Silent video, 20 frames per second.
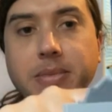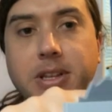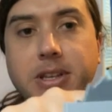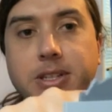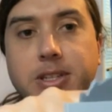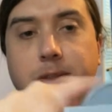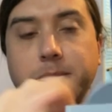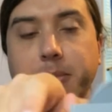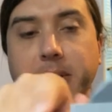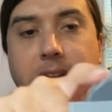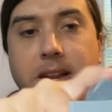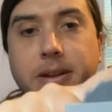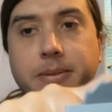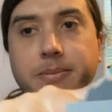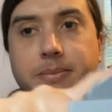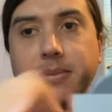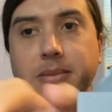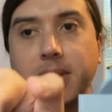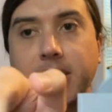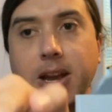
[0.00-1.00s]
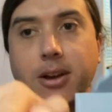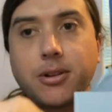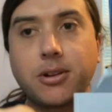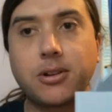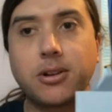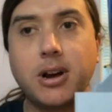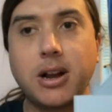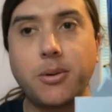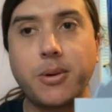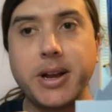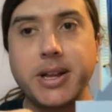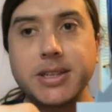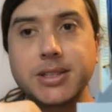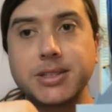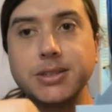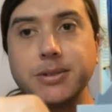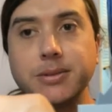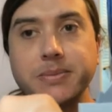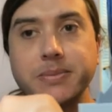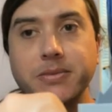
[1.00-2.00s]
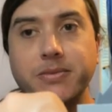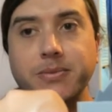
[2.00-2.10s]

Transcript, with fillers: is spinning counterclockwise, so